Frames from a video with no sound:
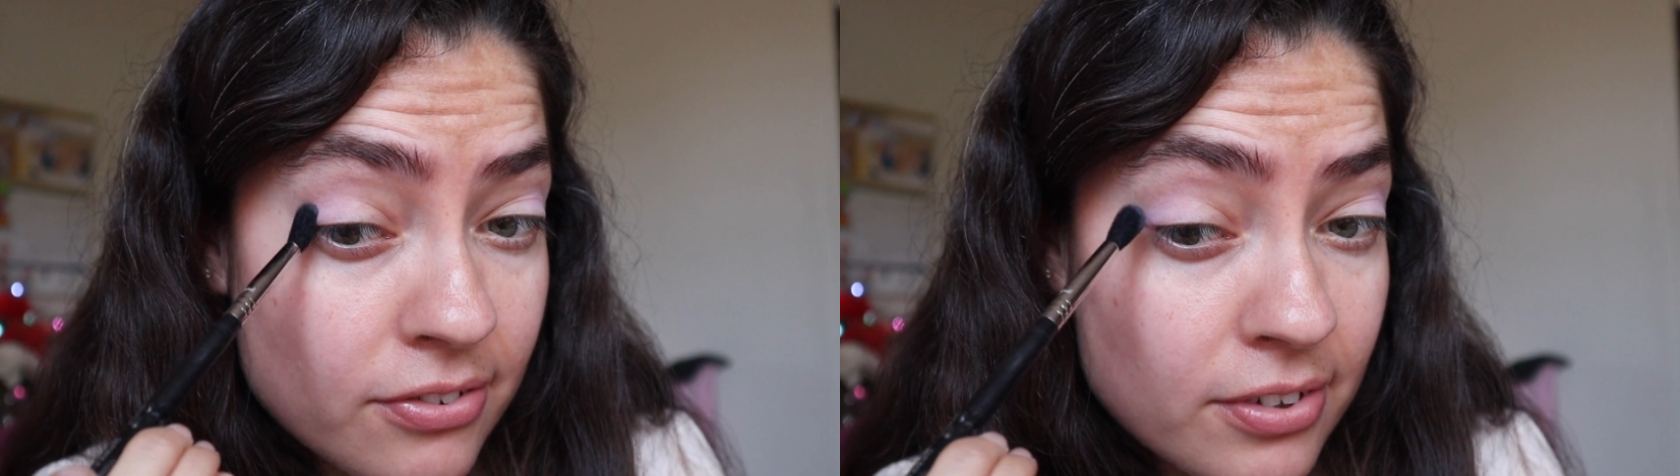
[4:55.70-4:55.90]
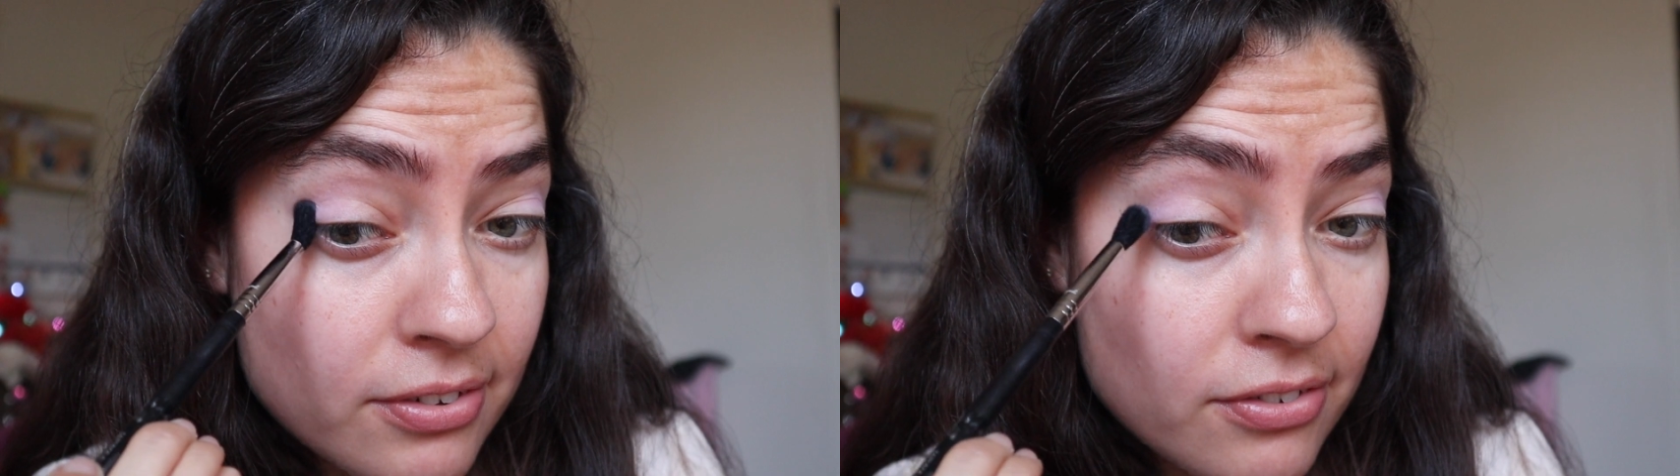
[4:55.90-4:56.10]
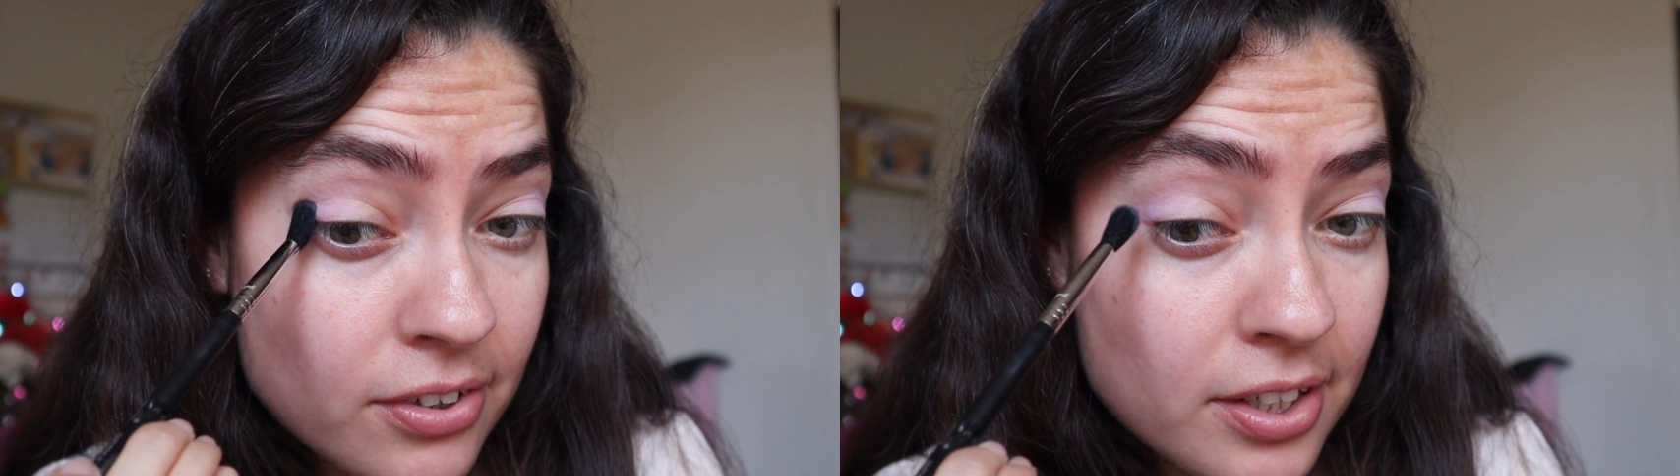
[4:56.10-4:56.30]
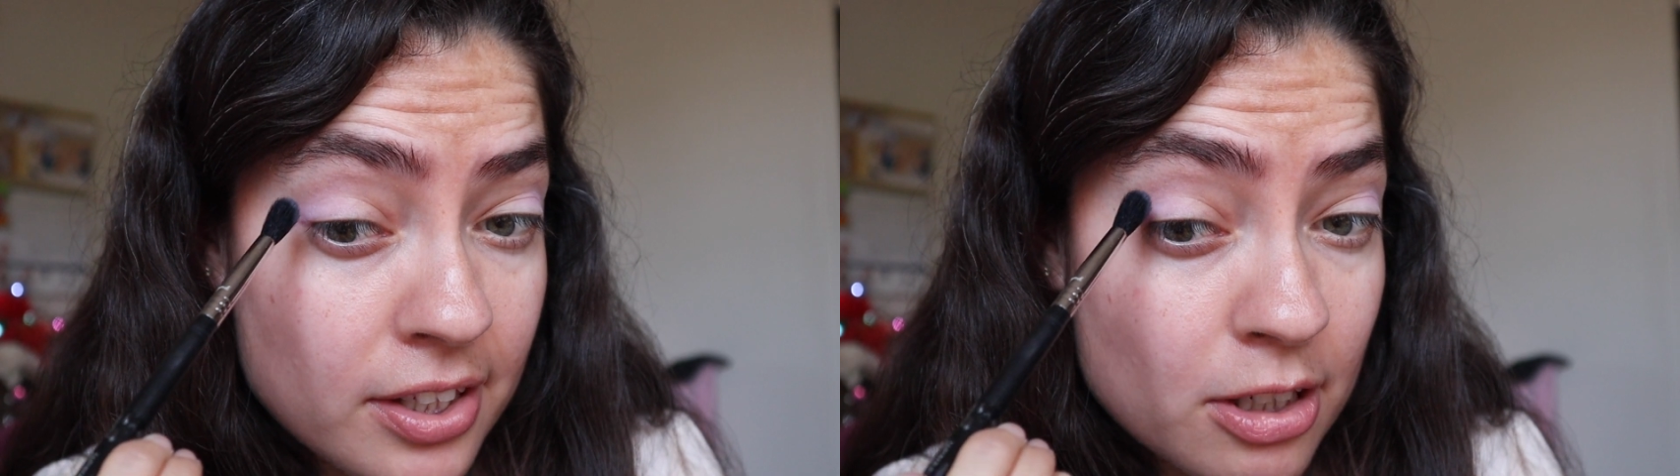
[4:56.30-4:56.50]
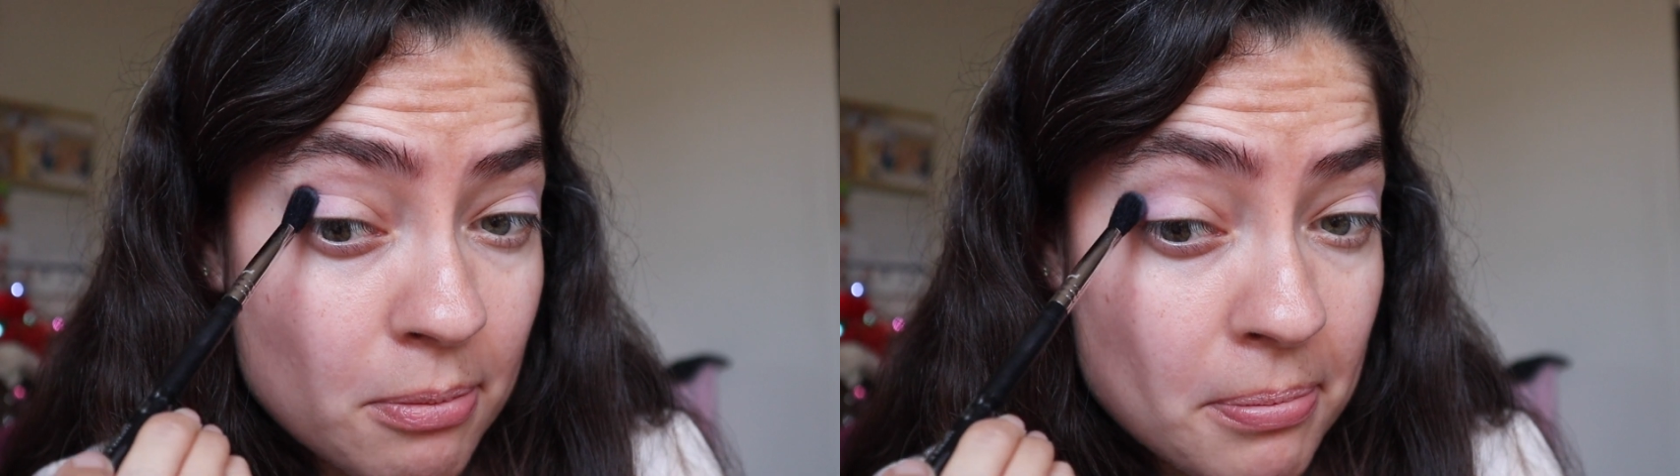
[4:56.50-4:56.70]
from
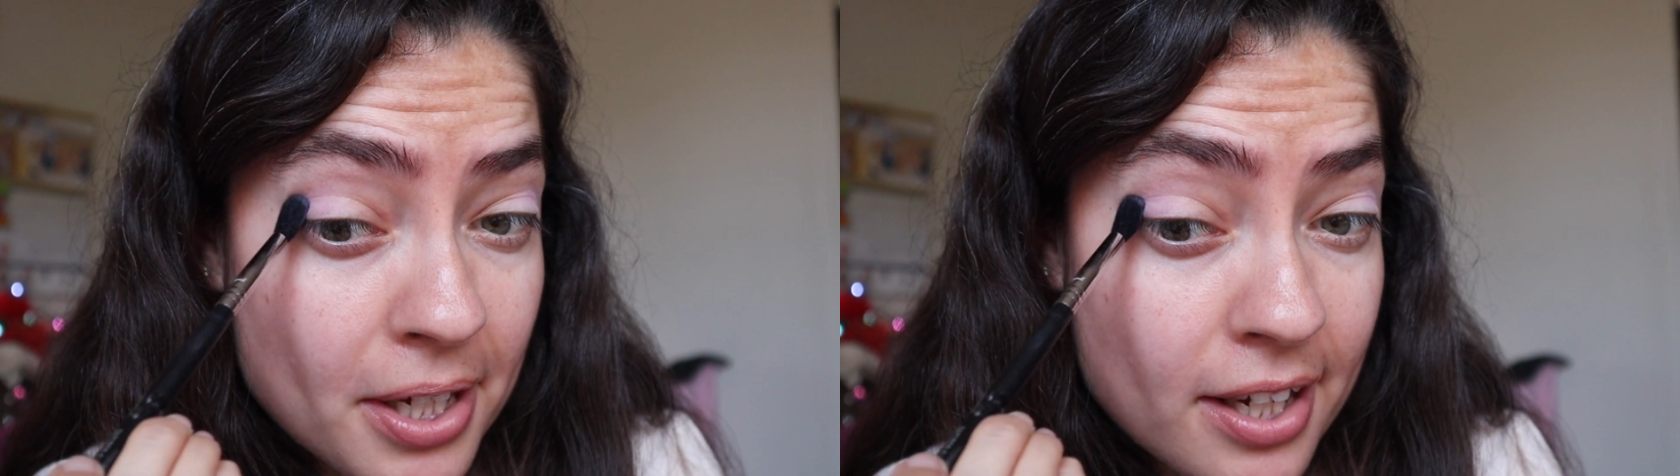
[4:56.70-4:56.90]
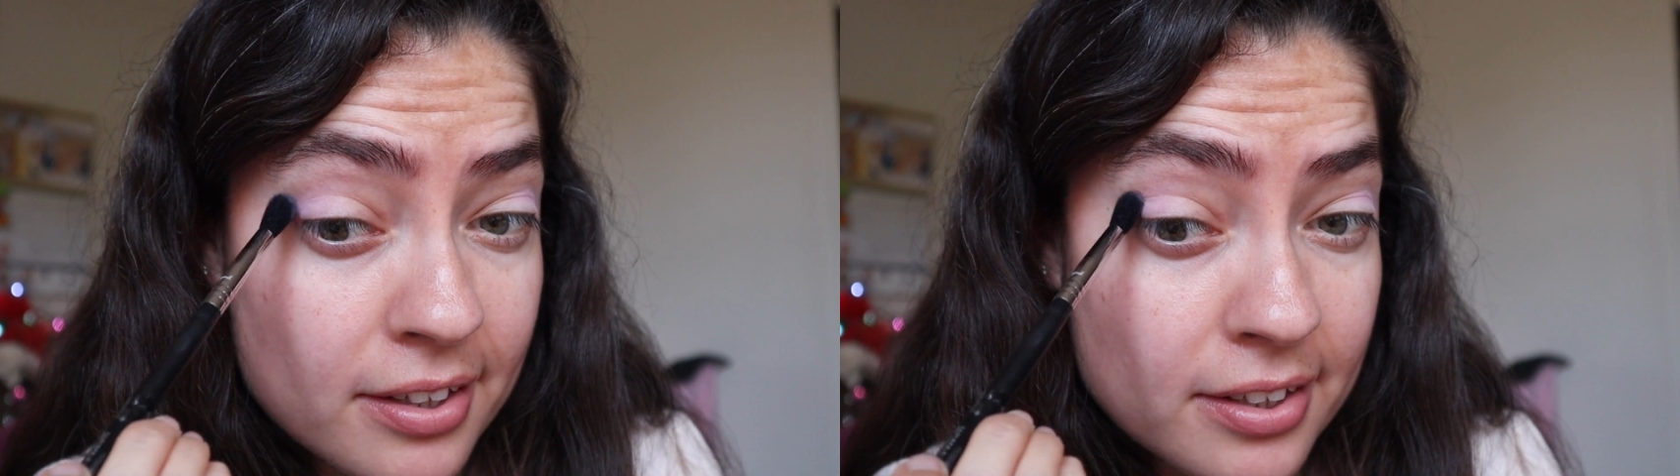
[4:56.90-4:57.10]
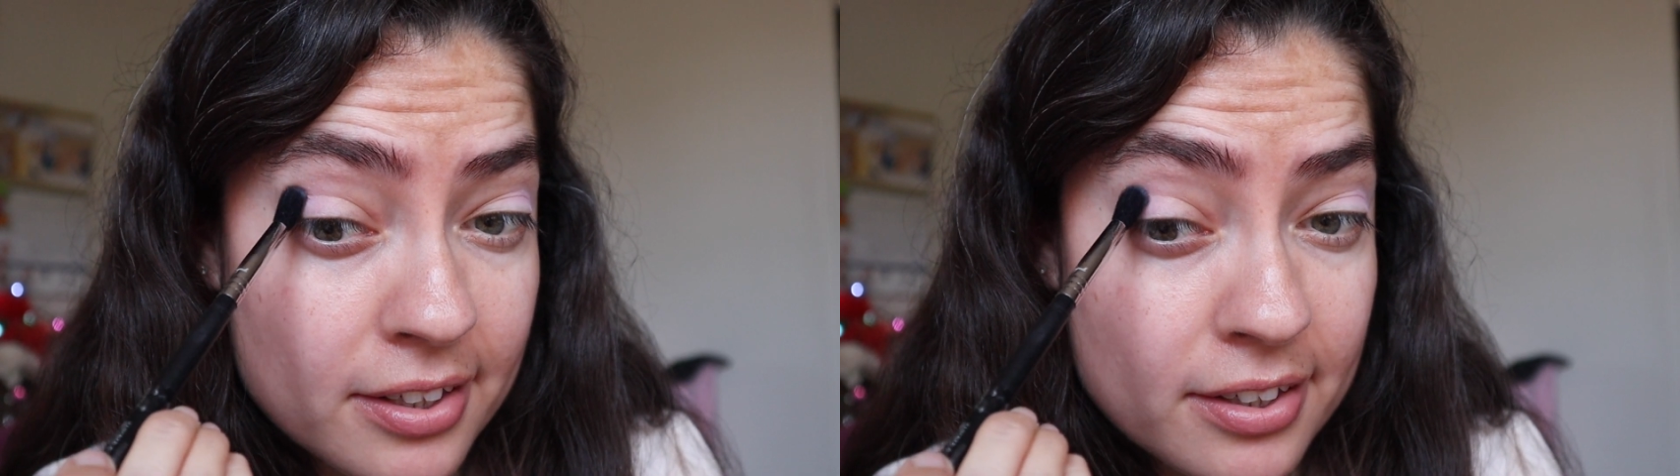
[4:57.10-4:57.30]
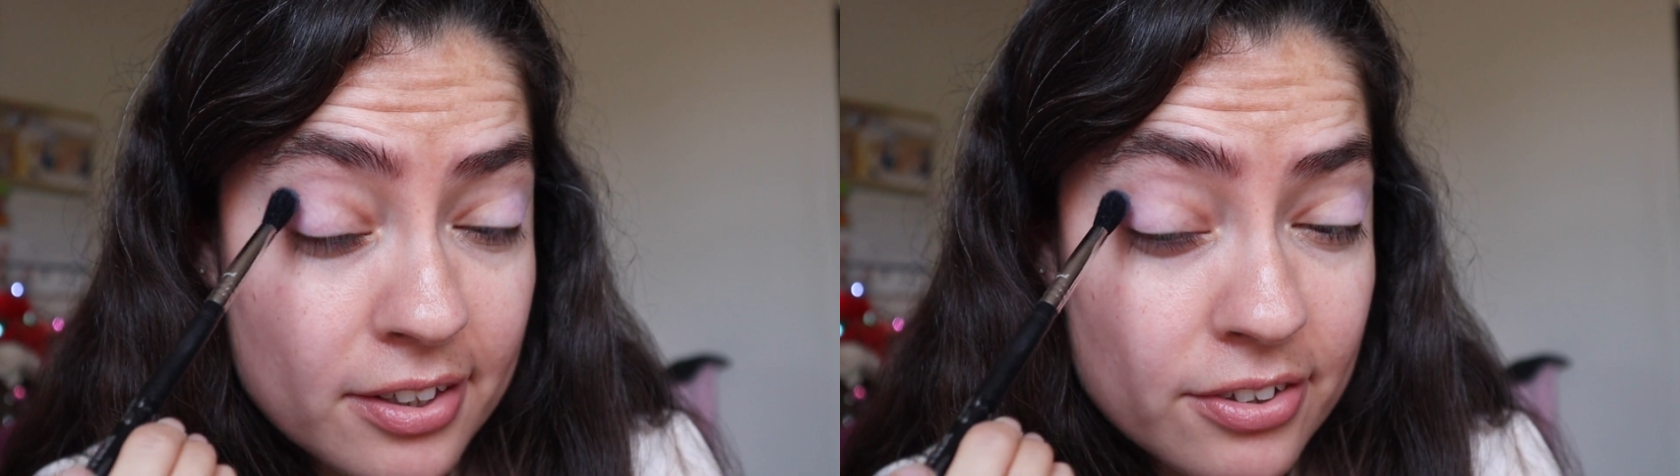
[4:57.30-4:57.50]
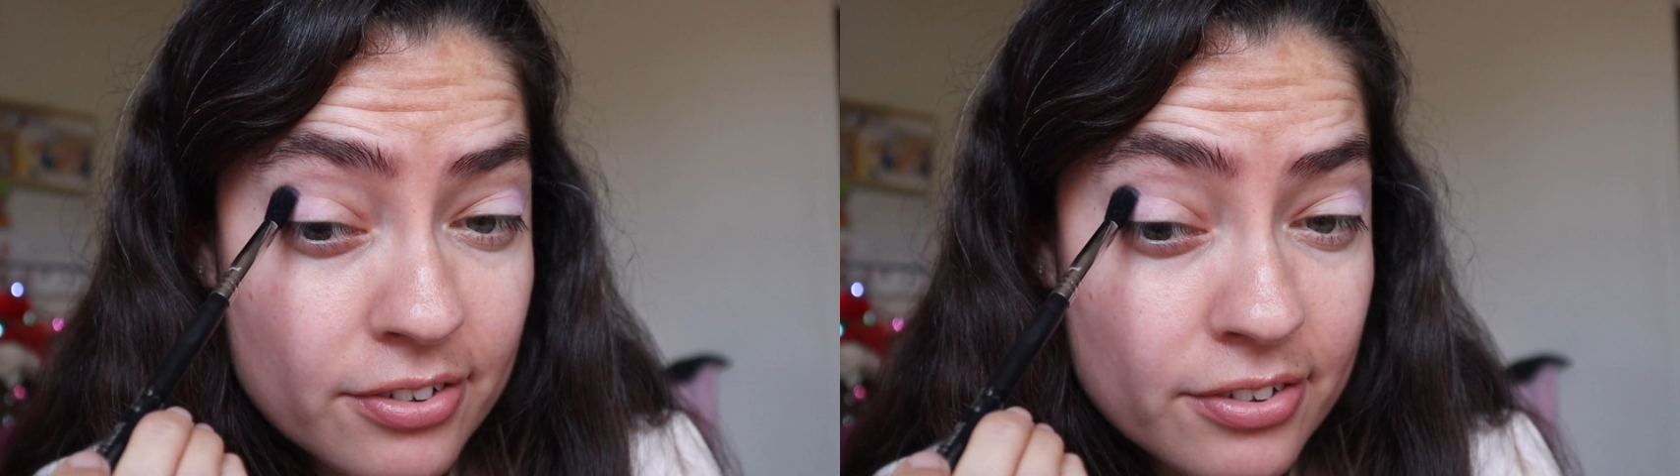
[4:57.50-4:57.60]
what the palette